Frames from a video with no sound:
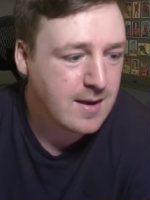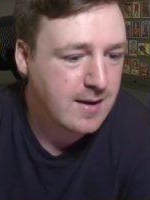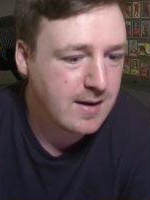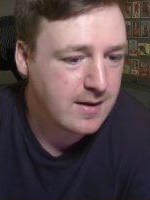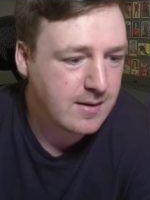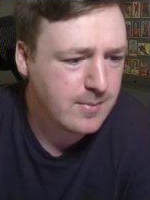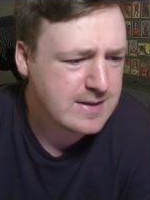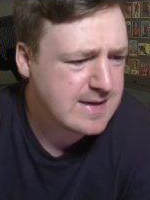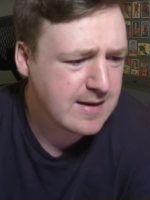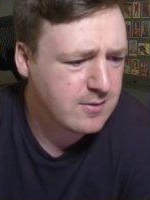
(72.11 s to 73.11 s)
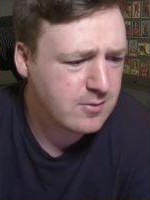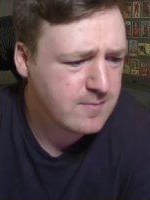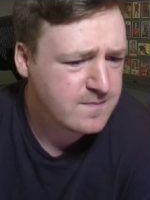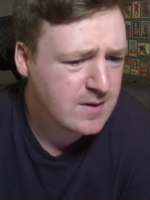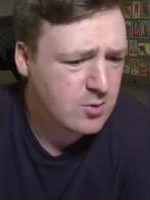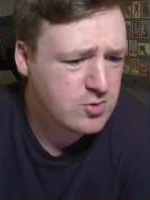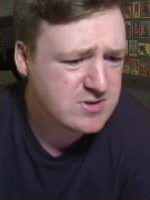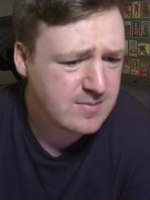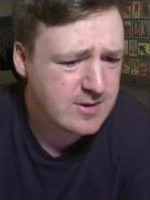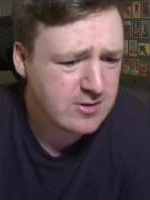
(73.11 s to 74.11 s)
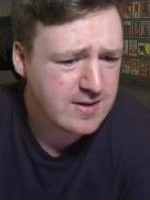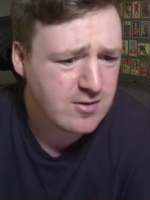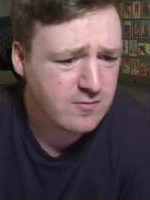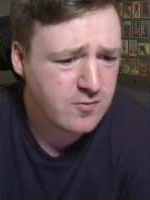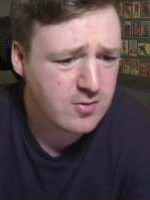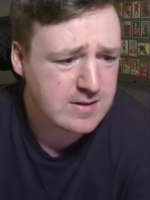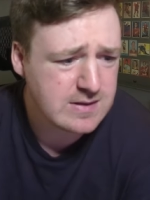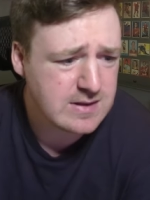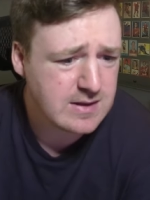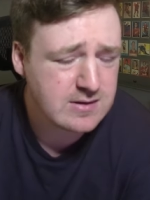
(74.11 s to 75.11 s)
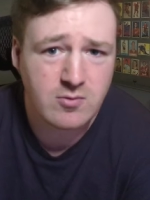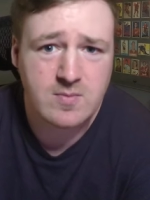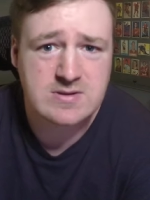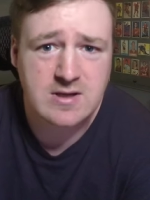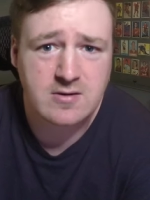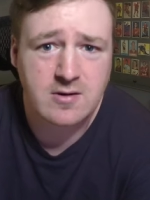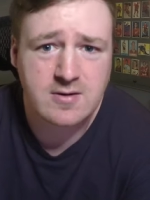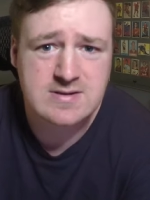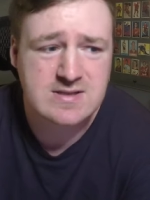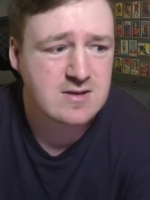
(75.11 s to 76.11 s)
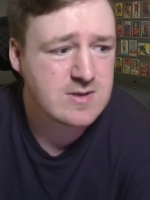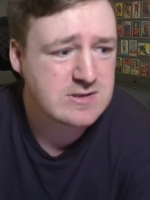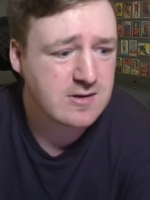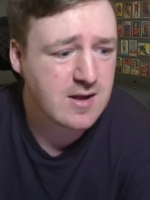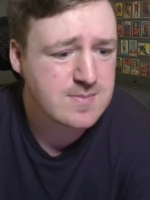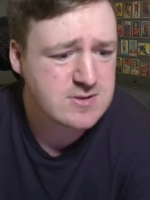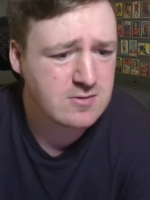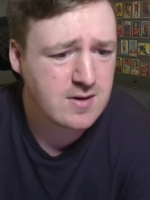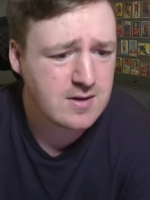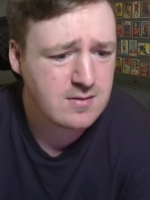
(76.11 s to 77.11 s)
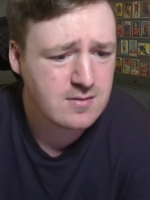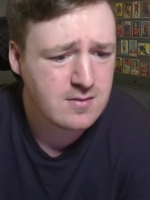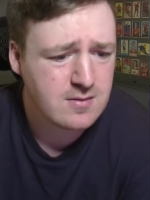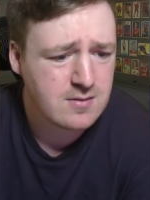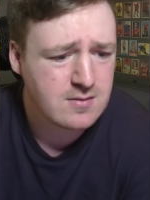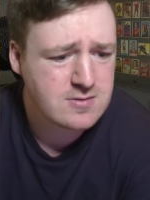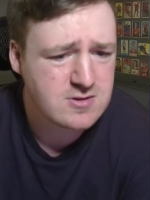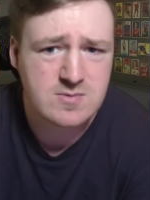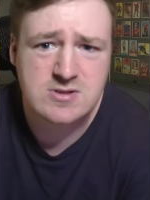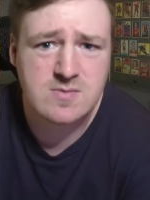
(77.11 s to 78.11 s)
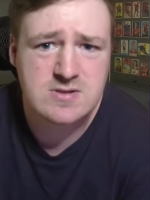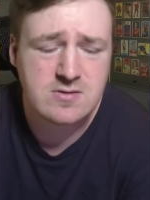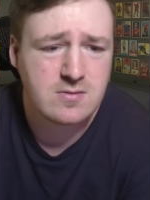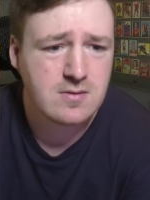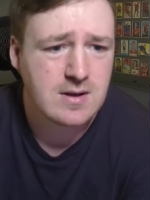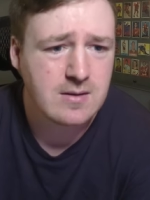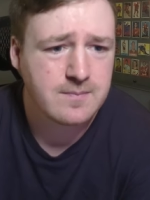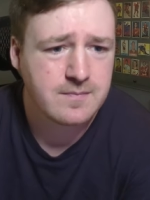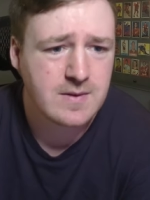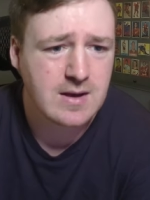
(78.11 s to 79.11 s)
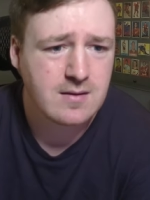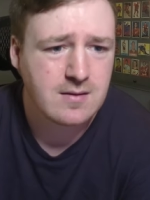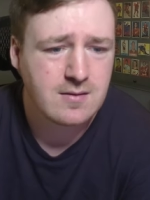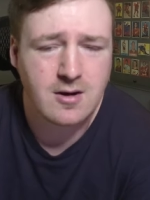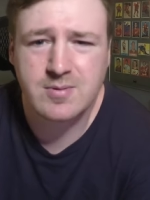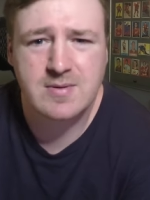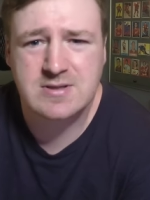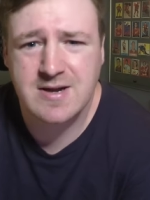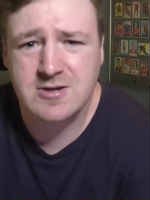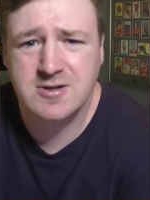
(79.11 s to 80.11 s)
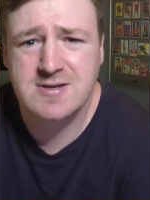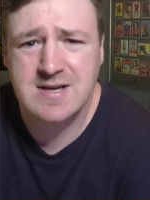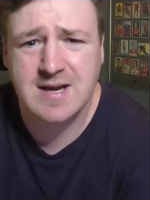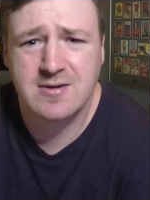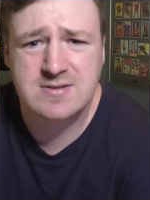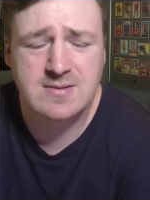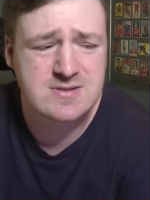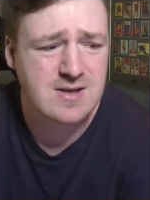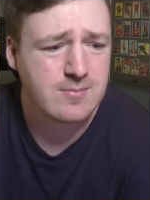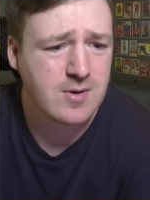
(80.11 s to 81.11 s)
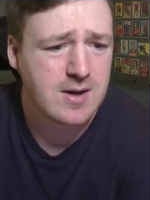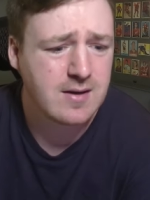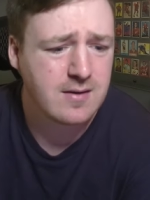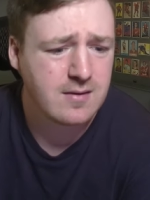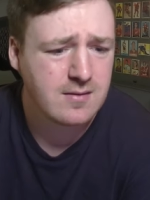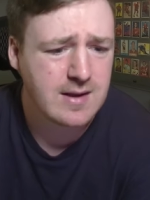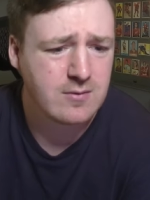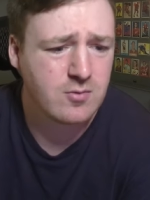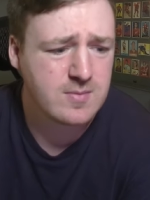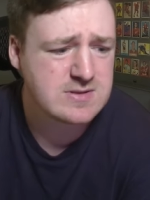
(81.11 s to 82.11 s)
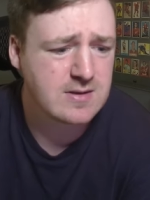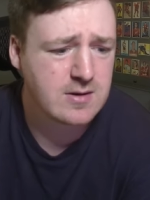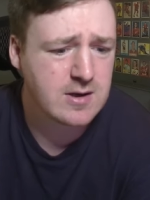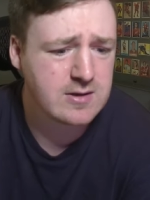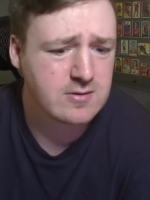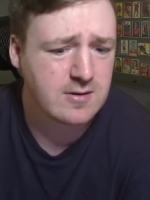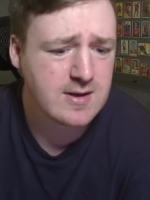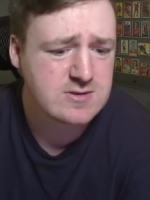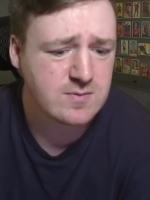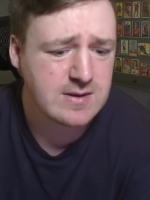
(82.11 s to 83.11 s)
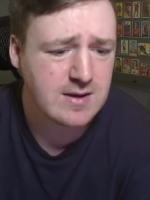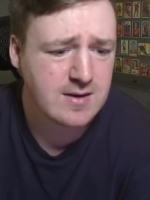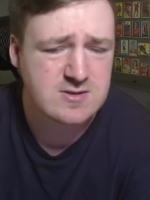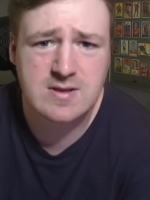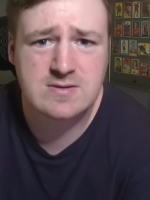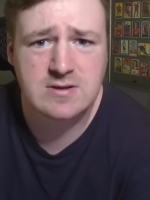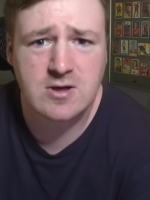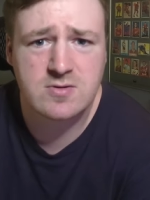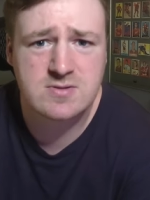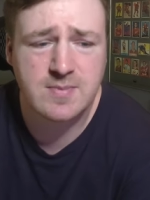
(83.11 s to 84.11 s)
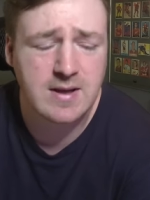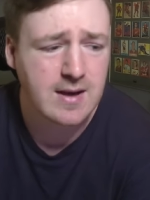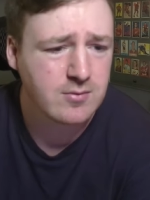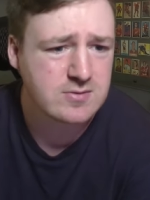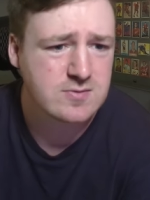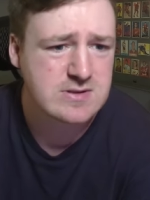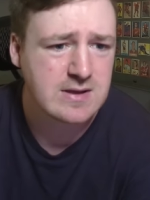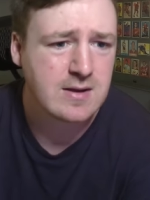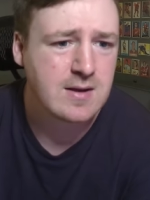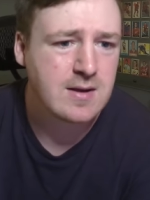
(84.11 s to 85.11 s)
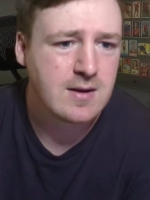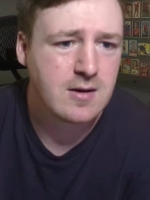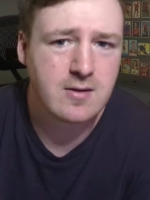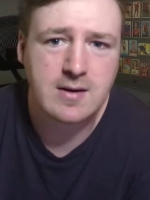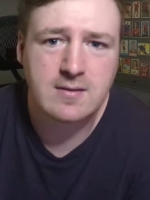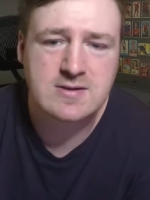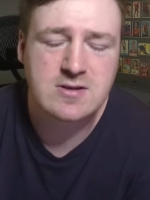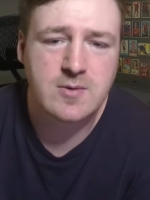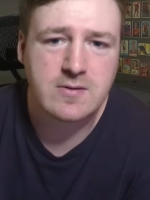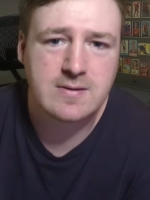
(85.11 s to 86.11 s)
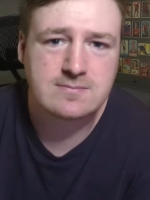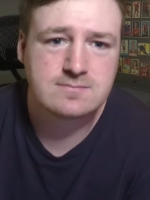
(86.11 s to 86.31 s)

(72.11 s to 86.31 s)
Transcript: And yeah, who should I be looking out for in the women's NRL? Because that's gonna be starting up soon, right? Should be soon. Yeah. I'll probably check out some at women's NRL as it goes, but yeah, we'll see. All right, let's hop into it.